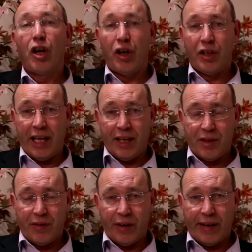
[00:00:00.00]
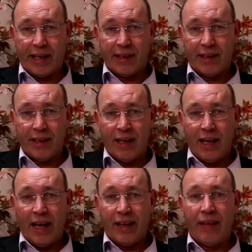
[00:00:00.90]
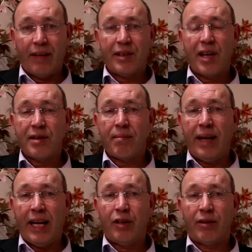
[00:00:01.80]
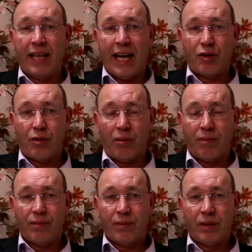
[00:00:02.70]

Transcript: good at interviewing. Now that doesn't mean you're a natural.